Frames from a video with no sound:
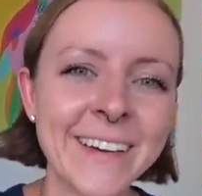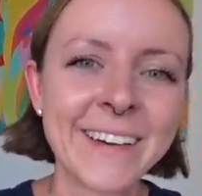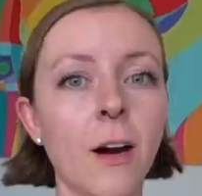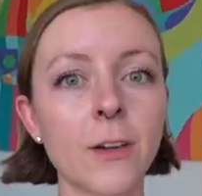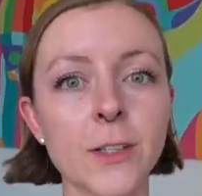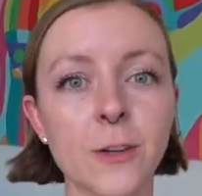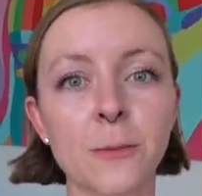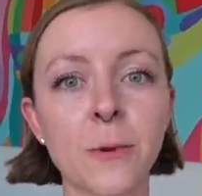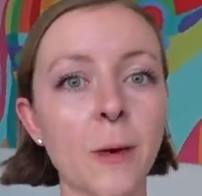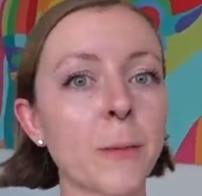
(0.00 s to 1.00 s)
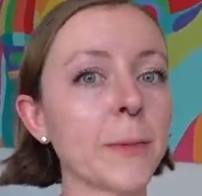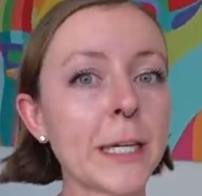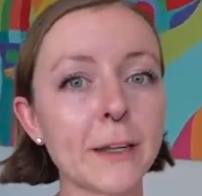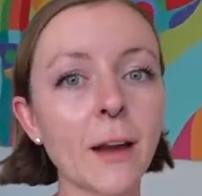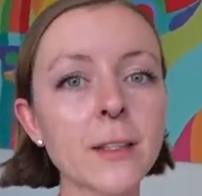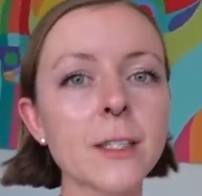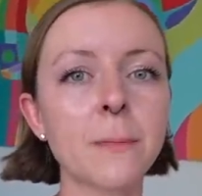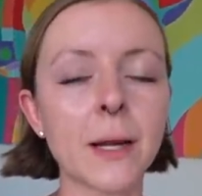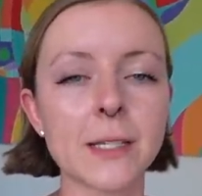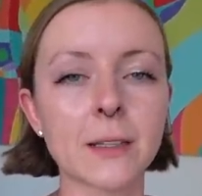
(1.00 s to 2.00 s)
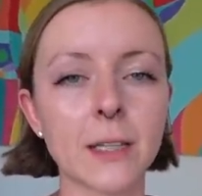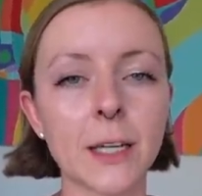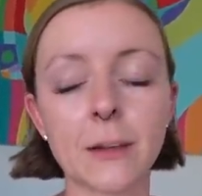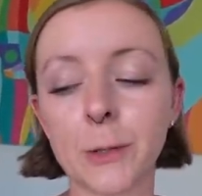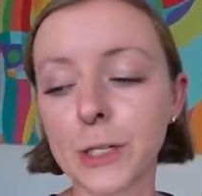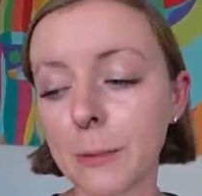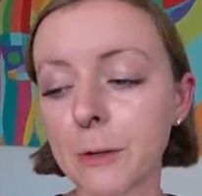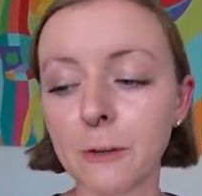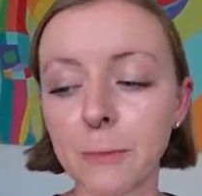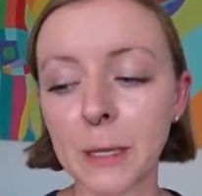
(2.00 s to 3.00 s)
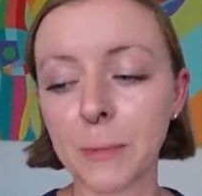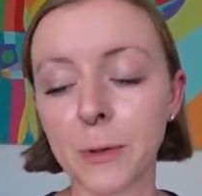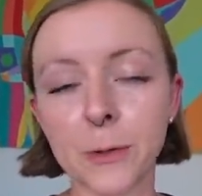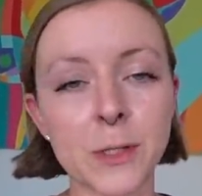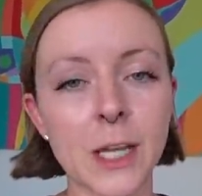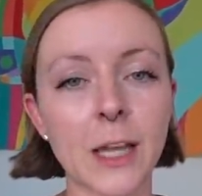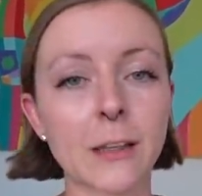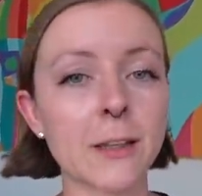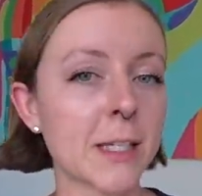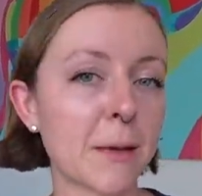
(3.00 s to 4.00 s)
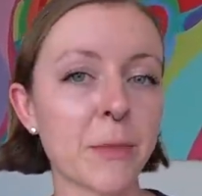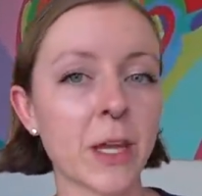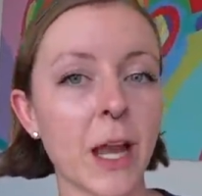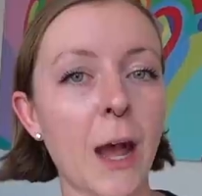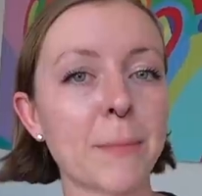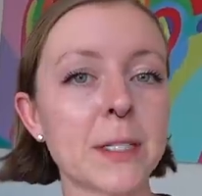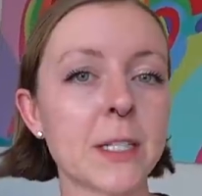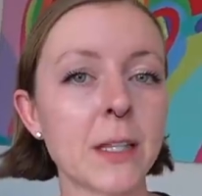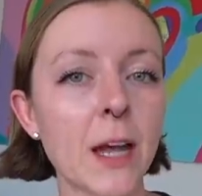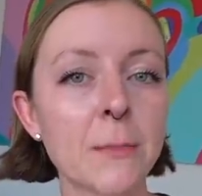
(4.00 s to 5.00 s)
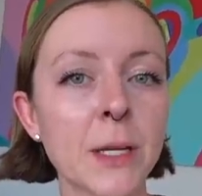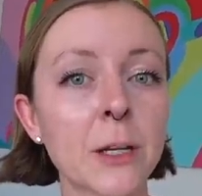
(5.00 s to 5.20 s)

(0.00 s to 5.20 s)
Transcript: Also, probably not surprisingly, there were a number of people who said the same thing happened to them,